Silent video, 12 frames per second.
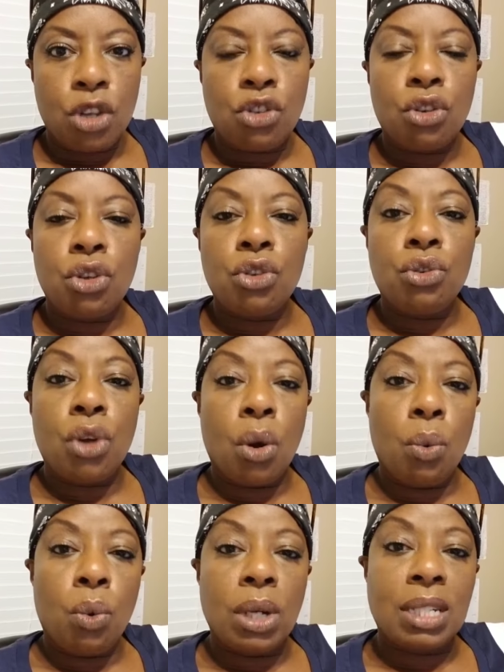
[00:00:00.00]
So you
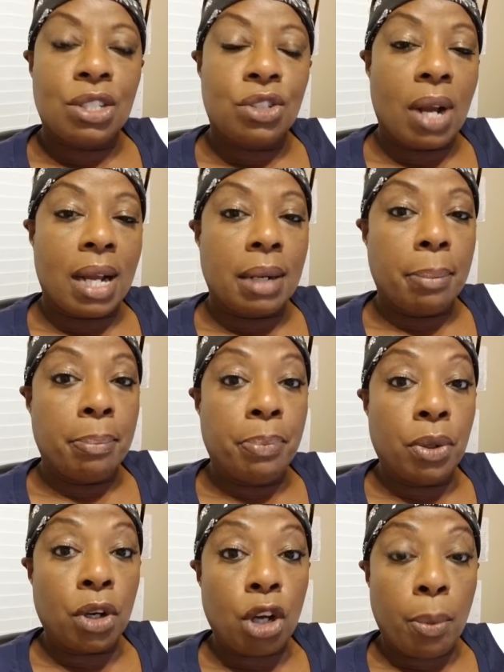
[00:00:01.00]
don't want to try to
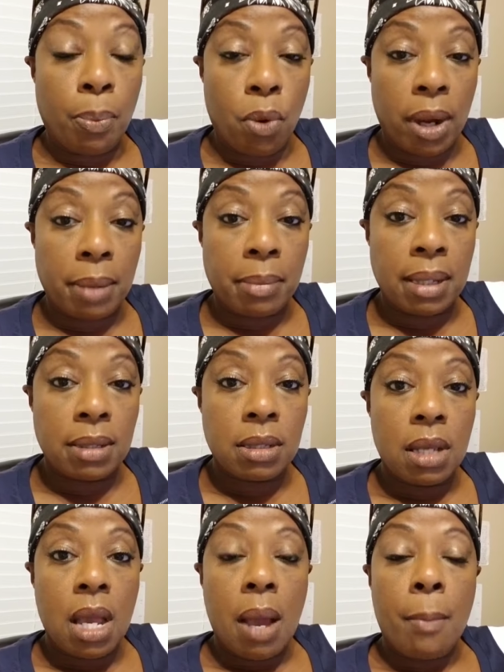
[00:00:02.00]
book appointments
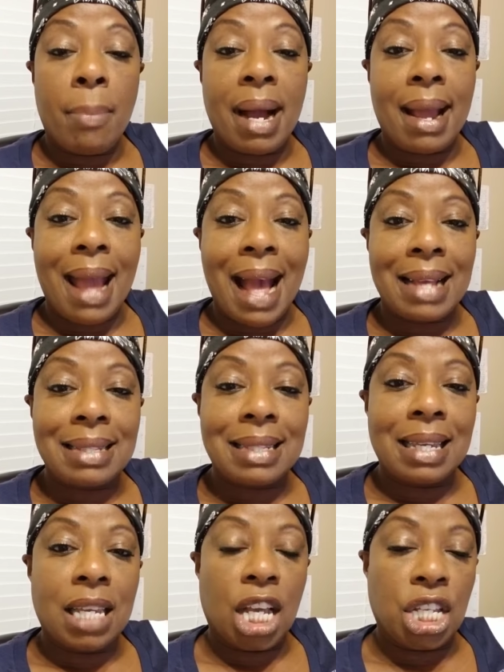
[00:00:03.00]
by
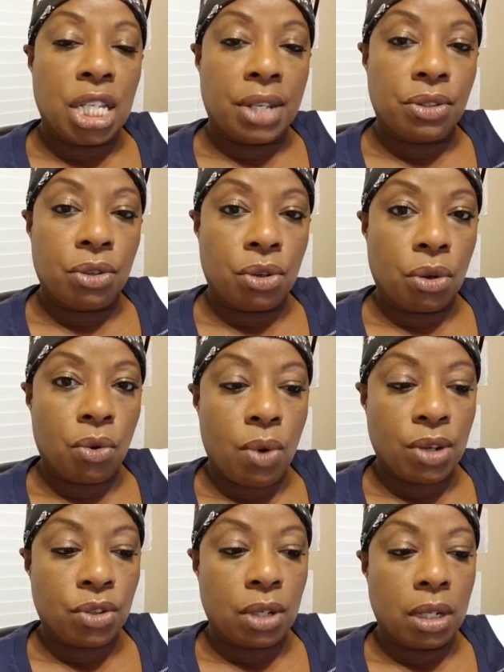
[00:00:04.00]
asking a yes or no
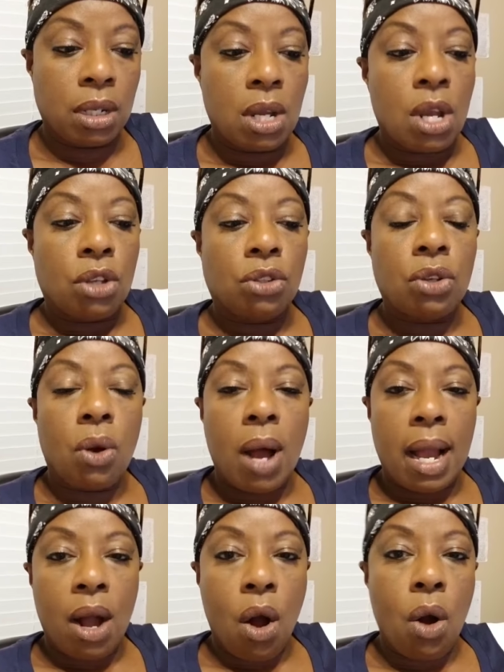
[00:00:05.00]
question. So
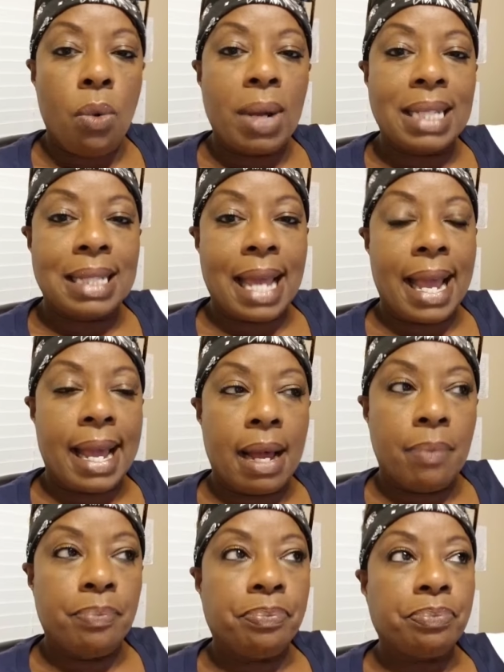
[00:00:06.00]
I always
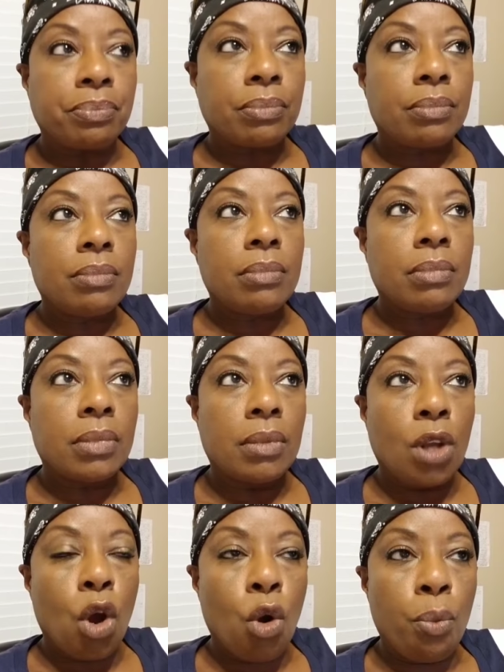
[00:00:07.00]
am
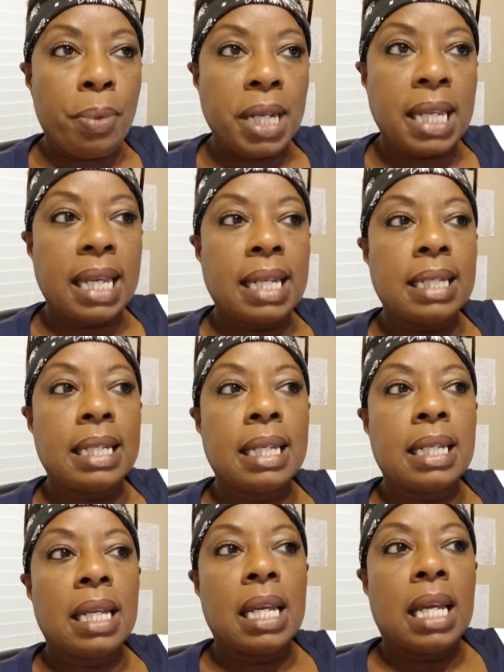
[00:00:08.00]

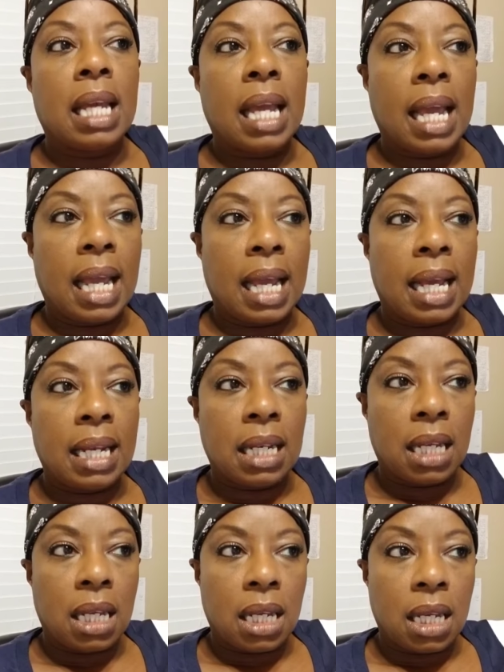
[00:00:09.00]
open-ended, and